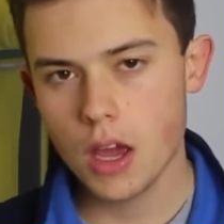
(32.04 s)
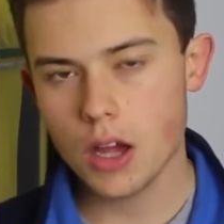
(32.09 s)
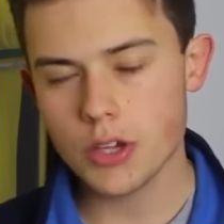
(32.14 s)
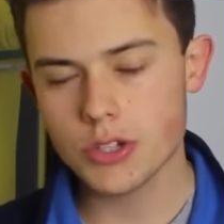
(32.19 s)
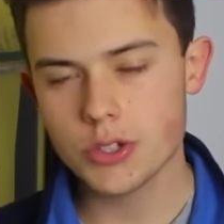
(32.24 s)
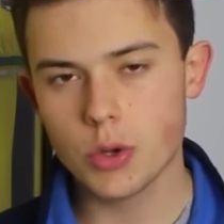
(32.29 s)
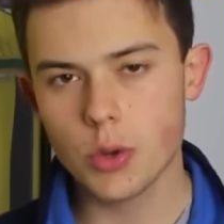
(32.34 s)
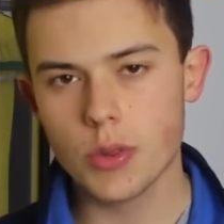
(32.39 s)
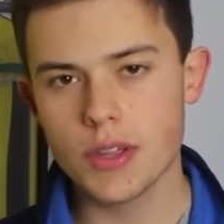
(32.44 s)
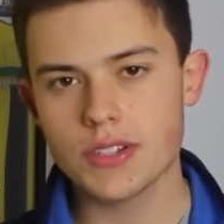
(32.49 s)
I
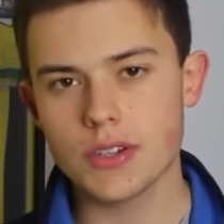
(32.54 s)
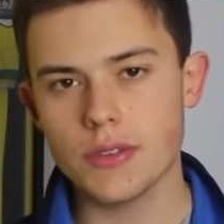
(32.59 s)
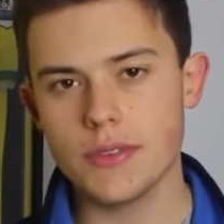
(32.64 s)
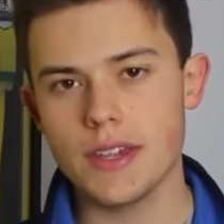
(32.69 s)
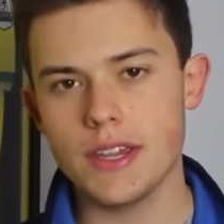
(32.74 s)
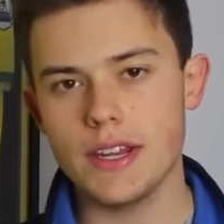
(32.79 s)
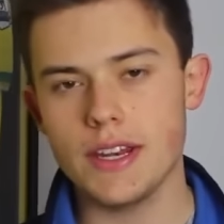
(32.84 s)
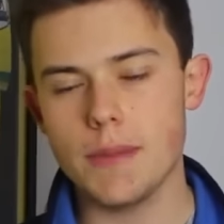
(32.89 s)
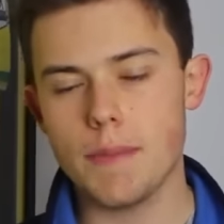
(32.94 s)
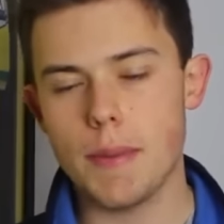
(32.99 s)
saw this on
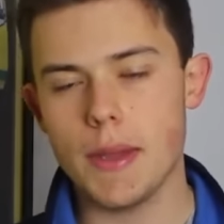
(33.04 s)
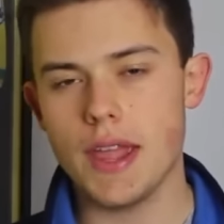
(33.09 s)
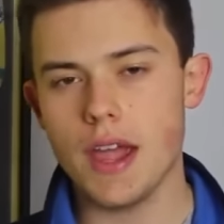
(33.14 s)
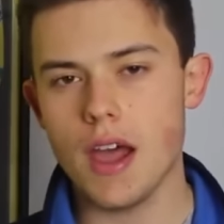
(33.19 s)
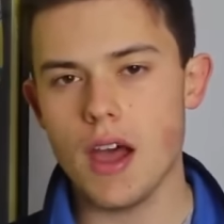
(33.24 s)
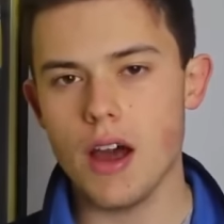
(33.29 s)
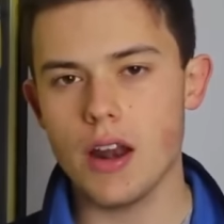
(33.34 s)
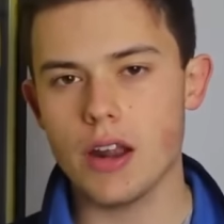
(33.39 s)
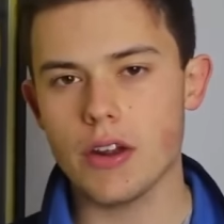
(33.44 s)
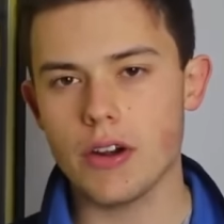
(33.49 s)
the E D P
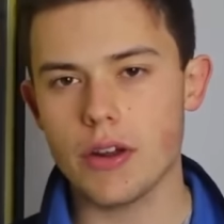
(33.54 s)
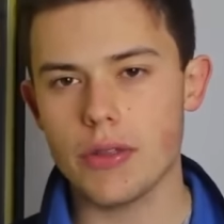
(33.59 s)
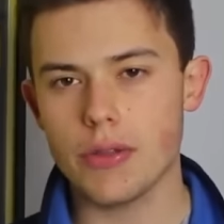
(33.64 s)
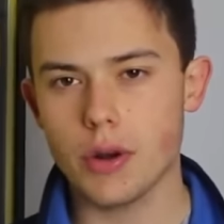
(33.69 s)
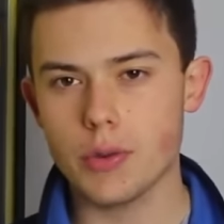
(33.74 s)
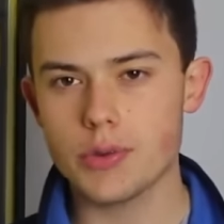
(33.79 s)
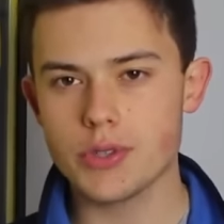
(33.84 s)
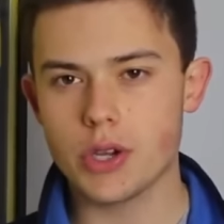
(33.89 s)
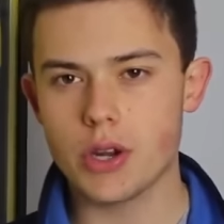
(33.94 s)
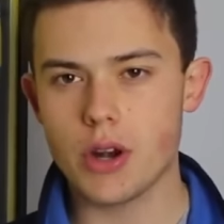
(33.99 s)
earlier and I
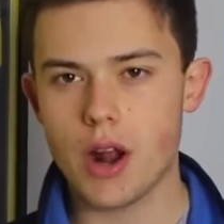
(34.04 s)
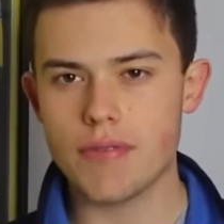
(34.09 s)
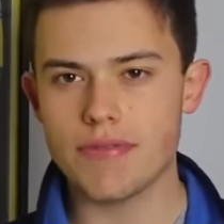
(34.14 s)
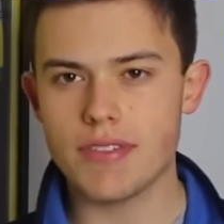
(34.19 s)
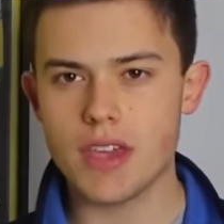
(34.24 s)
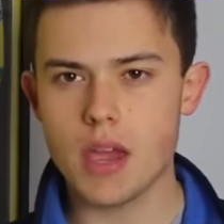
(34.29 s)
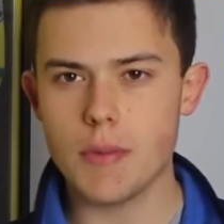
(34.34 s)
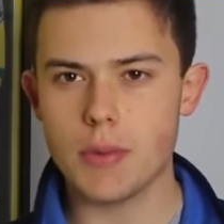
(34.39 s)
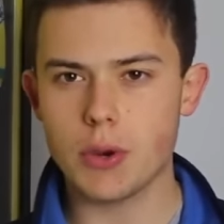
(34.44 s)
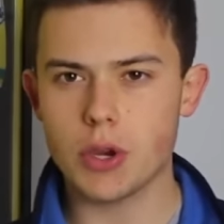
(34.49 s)
thought it was a good
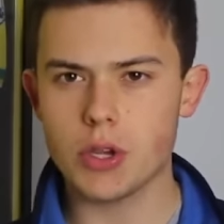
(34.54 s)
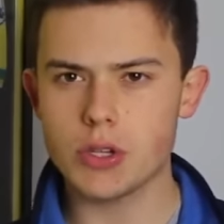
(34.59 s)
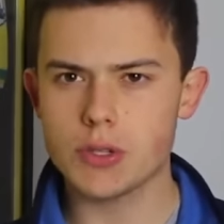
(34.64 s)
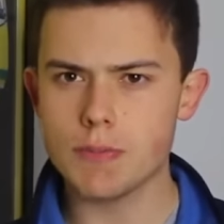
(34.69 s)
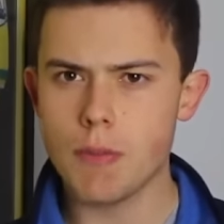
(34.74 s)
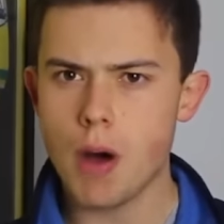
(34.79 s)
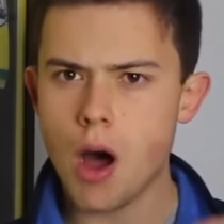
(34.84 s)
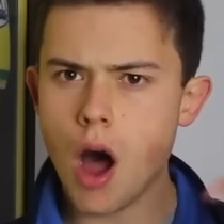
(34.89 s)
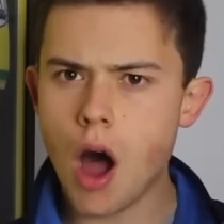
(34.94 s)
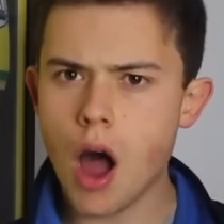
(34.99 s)
idea
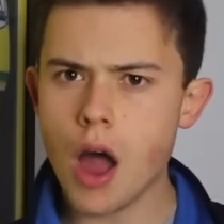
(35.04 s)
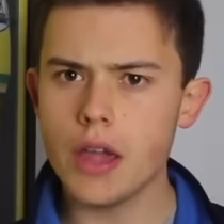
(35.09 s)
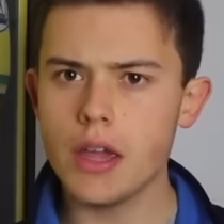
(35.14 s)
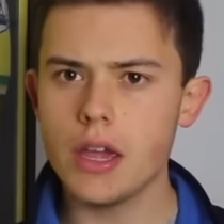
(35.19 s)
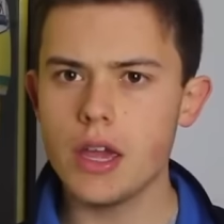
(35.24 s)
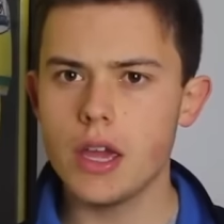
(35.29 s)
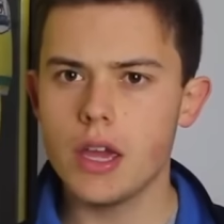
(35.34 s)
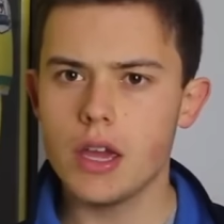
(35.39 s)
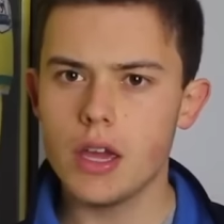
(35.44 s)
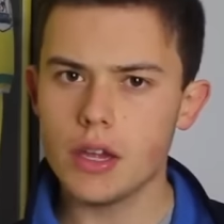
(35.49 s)
because
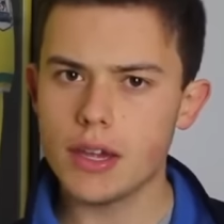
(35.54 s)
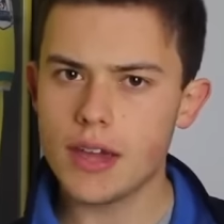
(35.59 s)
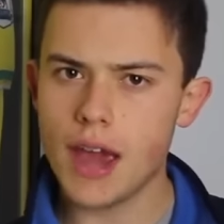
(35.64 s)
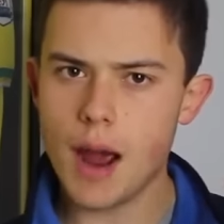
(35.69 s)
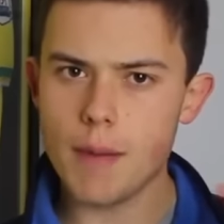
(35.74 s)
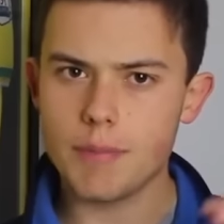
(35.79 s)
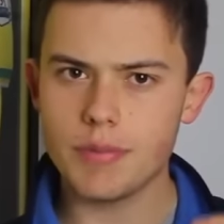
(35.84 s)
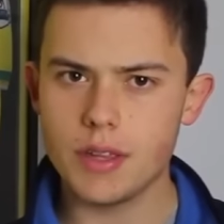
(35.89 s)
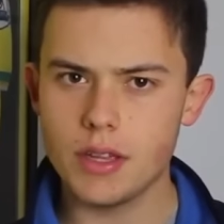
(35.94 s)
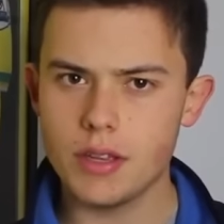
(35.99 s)
my
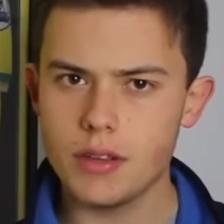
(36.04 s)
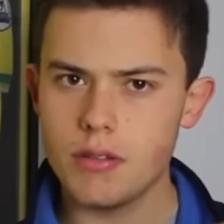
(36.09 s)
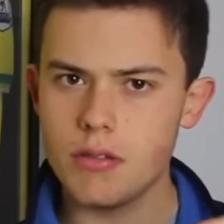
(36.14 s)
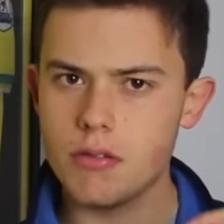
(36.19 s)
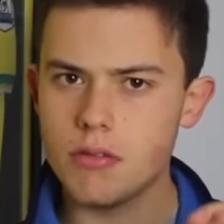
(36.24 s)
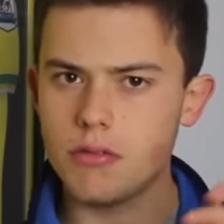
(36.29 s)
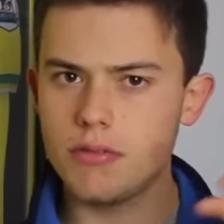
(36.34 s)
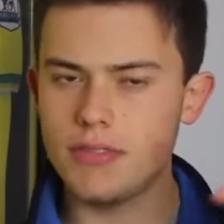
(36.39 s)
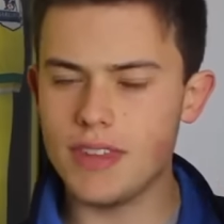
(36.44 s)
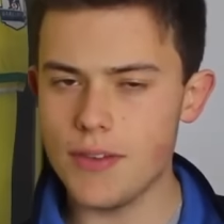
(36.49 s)

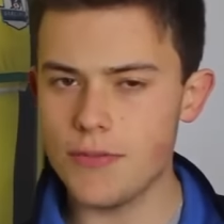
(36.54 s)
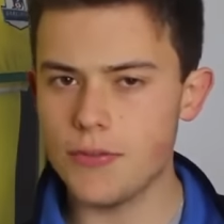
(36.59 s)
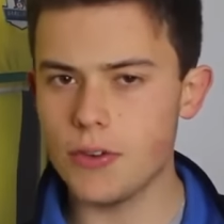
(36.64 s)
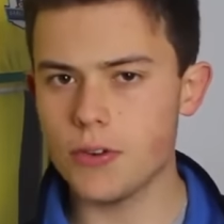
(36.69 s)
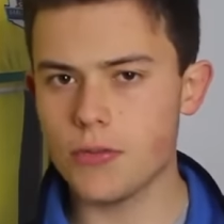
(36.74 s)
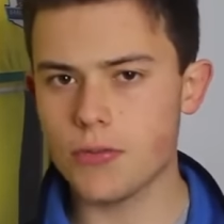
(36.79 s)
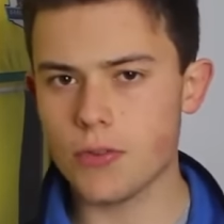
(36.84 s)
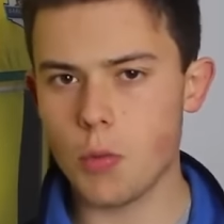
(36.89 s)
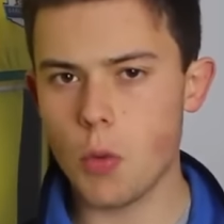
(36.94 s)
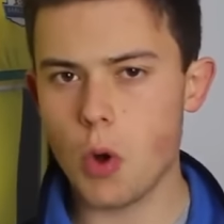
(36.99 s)
captain
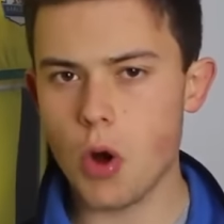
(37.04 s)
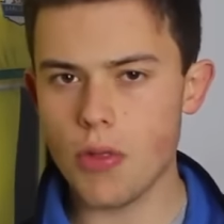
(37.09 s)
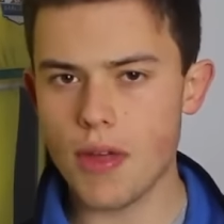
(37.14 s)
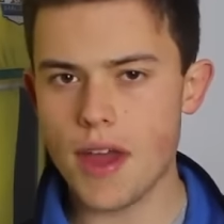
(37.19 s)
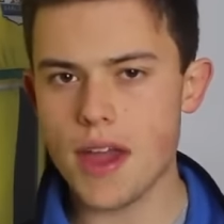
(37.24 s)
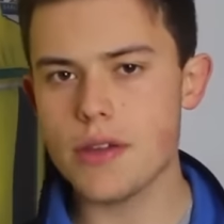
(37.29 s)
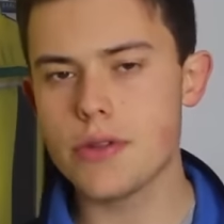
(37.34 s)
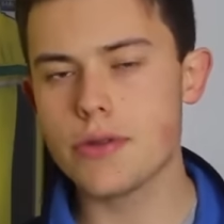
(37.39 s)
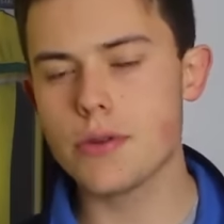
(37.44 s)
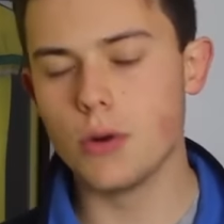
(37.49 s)
differed from what
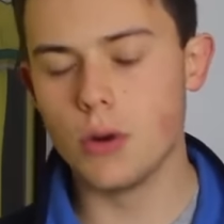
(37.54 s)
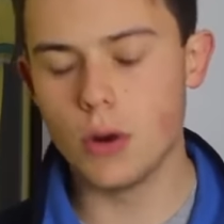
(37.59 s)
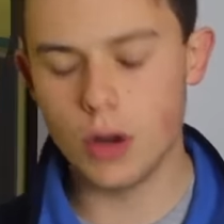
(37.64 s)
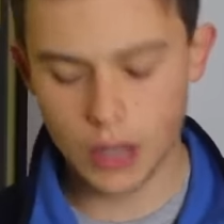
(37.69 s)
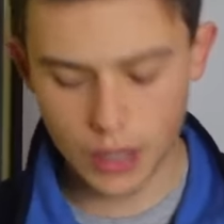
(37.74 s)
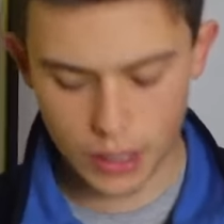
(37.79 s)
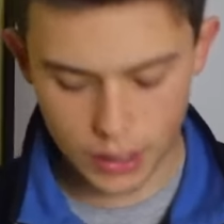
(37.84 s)
they thought.